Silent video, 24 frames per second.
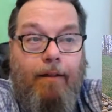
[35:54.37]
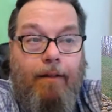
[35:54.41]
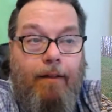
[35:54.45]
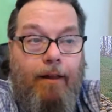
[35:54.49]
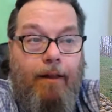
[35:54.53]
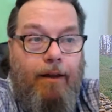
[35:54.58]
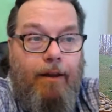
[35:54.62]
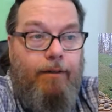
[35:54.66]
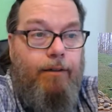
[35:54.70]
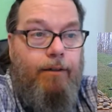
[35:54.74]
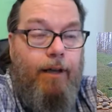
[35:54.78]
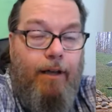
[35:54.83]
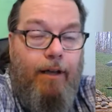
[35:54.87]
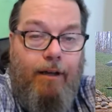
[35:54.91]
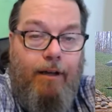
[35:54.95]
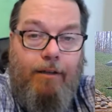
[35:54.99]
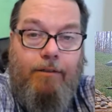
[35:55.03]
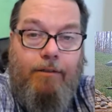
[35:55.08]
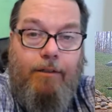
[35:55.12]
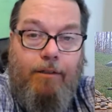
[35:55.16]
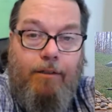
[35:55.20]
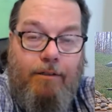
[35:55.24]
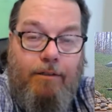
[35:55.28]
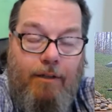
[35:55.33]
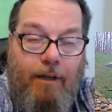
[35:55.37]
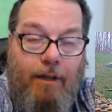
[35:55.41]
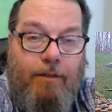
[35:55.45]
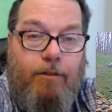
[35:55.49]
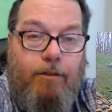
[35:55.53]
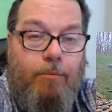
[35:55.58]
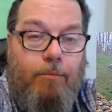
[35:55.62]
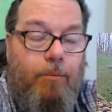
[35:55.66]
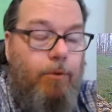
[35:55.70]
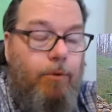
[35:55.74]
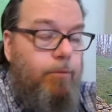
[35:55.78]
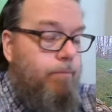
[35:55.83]
and yet it's
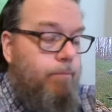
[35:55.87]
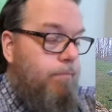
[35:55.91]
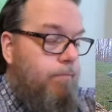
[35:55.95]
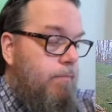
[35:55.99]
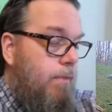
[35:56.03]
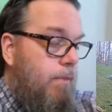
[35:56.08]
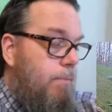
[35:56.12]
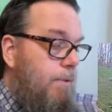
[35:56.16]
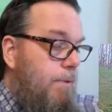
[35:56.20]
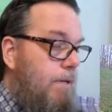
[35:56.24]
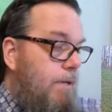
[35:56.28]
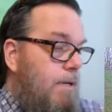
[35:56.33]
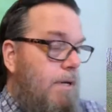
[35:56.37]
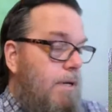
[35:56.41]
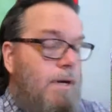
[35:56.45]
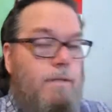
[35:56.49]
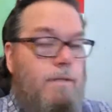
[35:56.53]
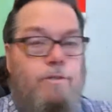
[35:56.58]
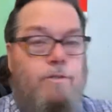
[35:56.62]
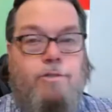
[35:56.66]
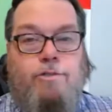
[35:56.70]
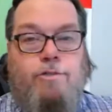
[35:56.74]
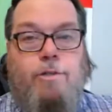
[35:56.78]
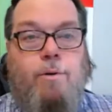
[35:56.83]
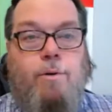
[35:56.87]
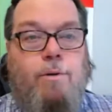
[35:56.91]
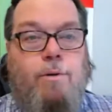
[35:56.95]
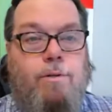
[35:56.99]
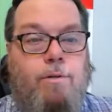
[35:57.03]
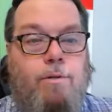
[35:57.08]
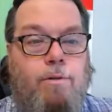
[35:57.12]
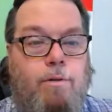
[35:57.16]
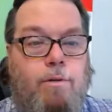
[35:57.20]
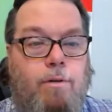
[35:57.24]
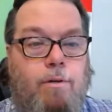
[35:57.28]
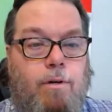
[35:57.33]
accessible. Let me, can I just show it
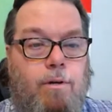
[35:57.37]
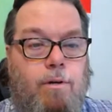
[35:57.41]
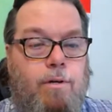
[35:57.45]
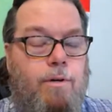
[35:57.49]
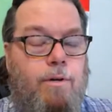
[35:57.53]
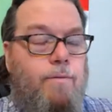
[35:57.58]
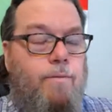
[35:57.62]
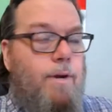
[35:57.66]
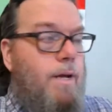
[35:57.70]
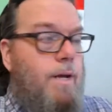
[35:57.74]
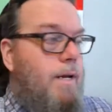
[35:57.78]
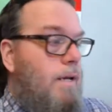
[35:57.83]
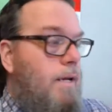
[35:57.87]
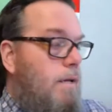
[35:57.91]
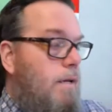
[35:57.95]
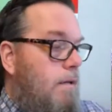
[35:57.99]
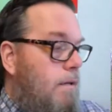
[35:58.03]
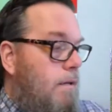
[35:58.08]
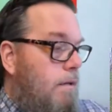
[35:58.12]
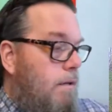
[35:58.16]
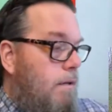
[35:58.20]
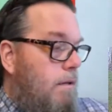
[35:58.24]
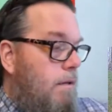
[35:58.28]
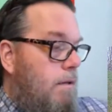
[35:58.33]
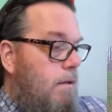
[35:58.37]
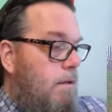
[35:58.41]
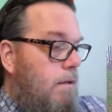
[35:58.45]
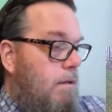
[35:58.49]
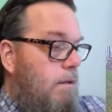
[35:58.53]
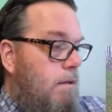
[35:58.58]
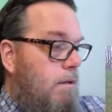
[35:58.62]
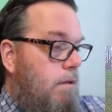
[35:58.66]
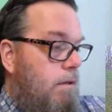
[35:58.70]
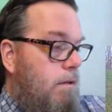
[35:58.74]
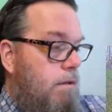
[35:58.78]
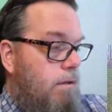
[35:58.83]
to you? Are you ready?
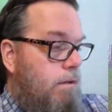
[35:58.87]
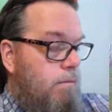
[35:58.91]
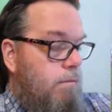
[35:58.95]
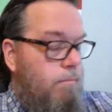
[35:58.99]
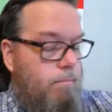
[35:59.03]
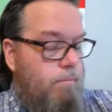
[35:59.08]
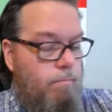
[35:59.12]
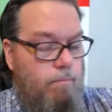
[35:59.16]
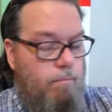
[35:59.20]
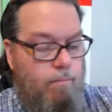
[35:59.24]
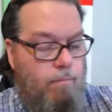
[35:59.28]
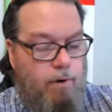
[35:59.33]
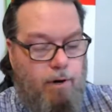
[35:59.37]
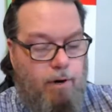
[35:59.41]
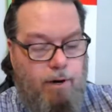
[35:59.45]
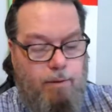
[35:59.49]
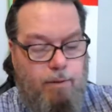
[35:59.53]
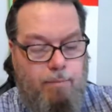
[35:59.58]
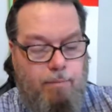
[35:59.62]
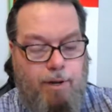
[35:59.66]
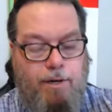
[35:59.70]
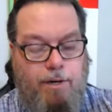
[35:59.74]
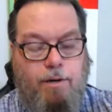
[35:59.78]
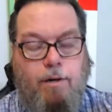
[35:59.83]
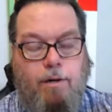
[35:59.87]
All right. Make your